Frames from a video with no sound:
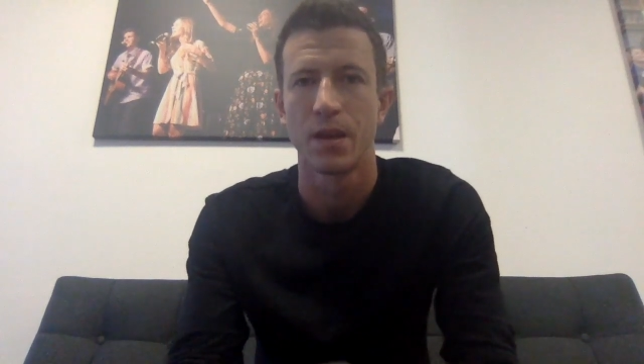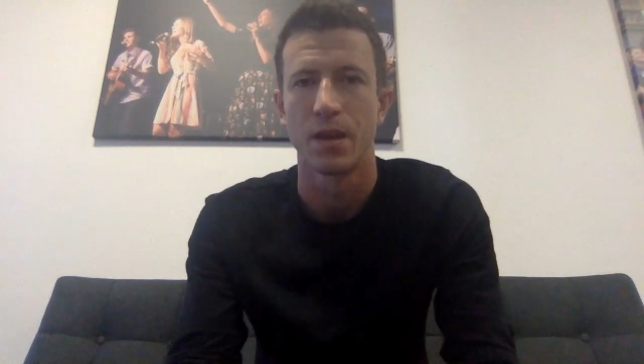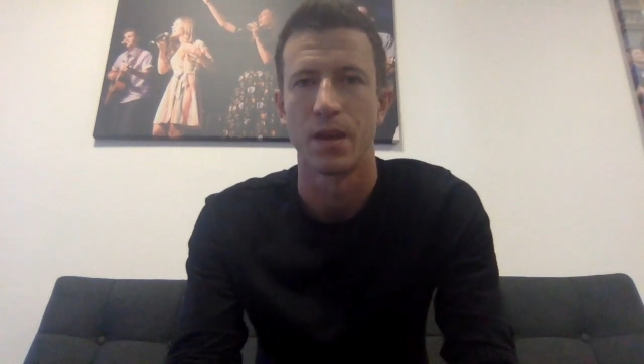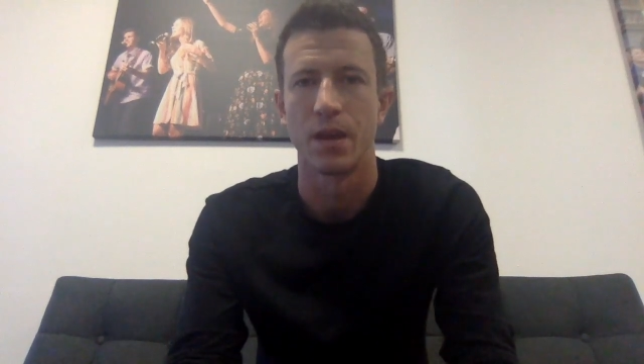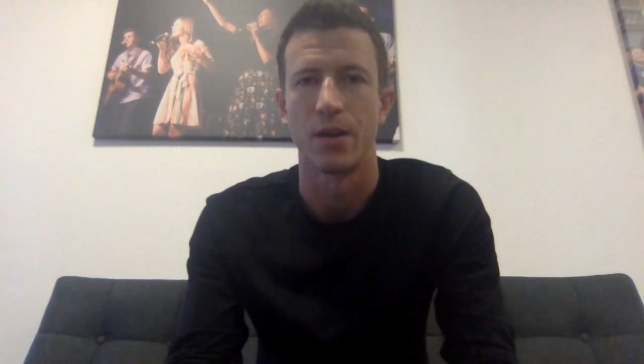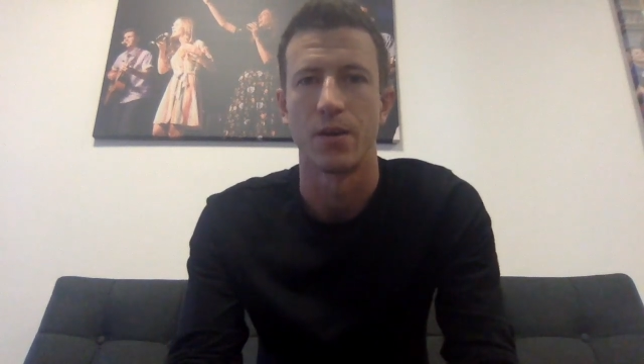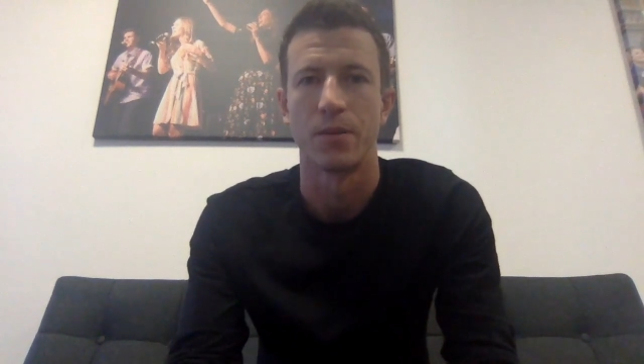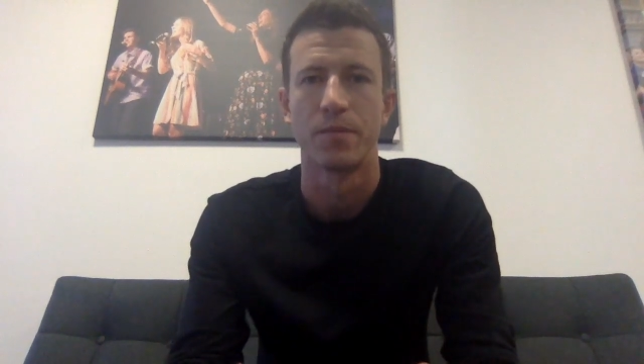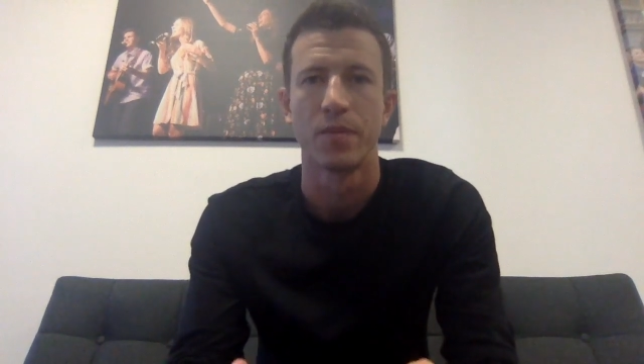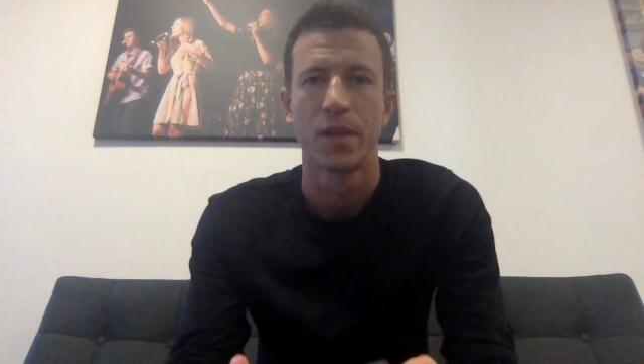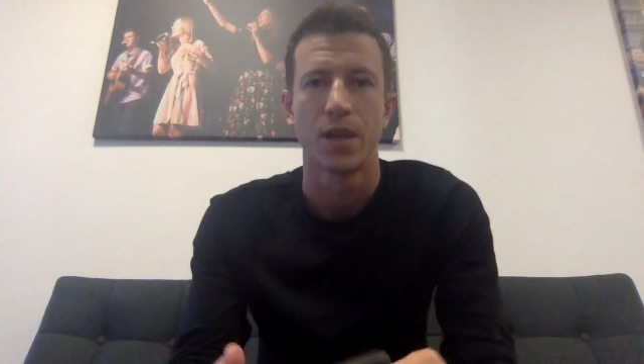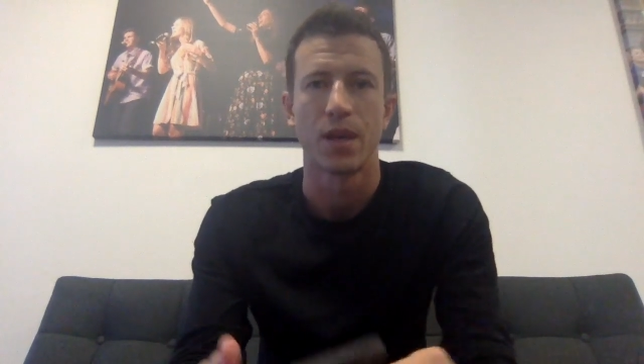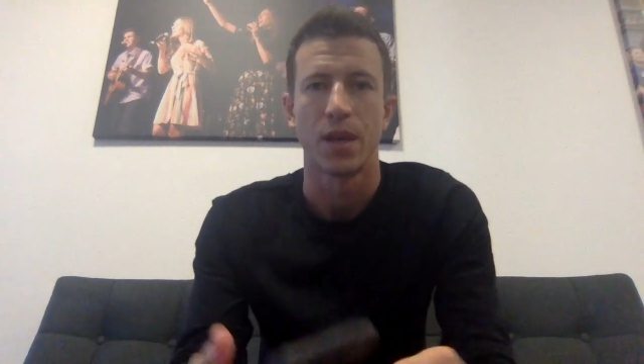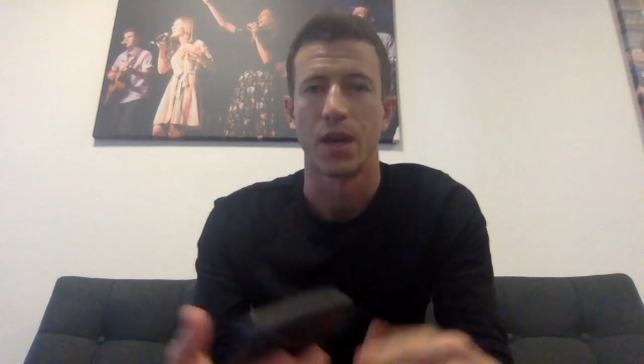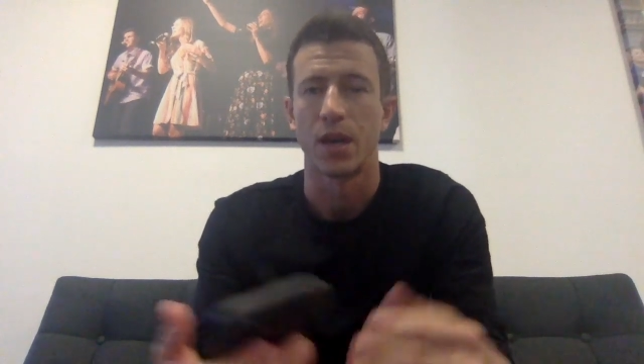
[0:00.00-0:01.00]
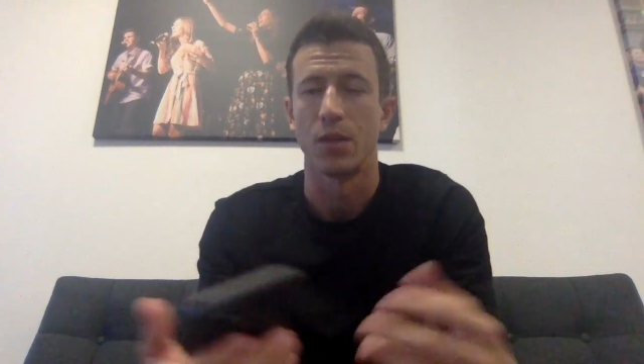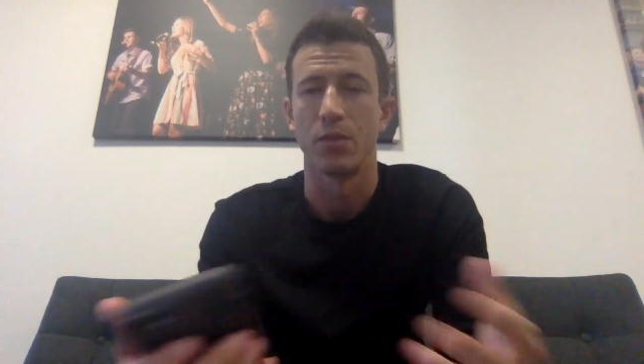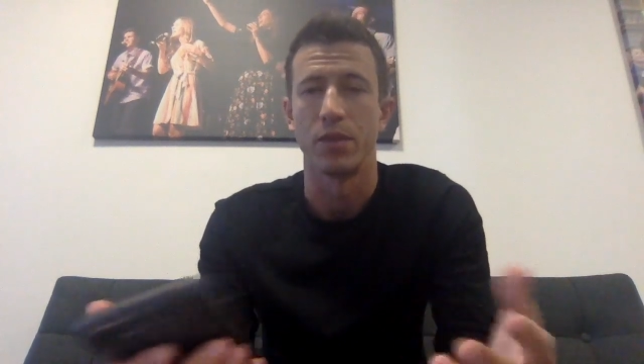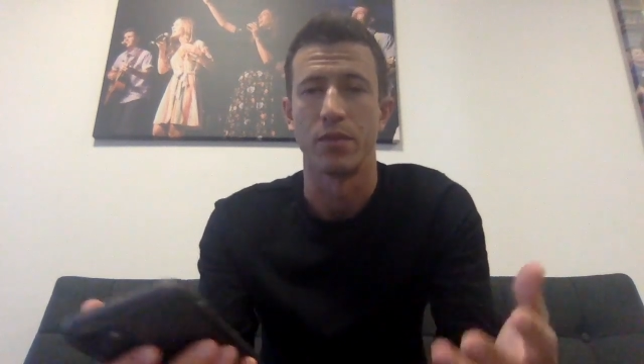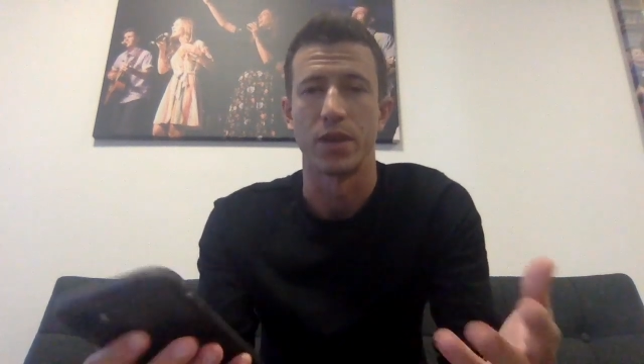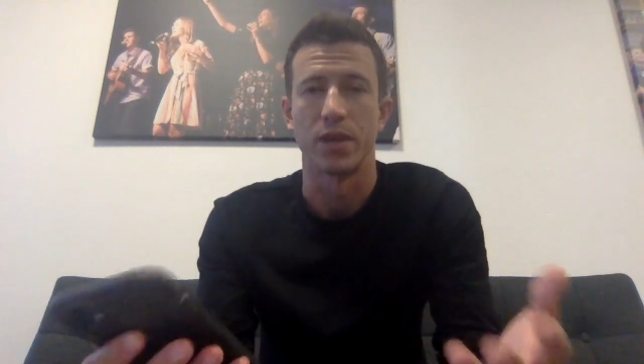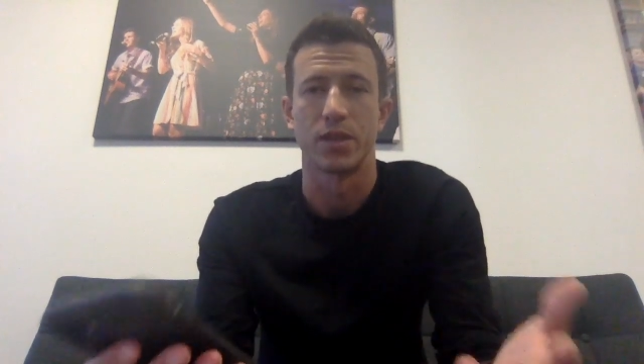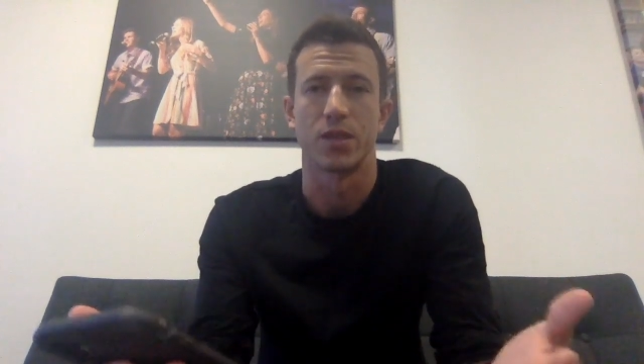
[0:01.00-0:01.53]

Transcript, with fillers: Now, I believe that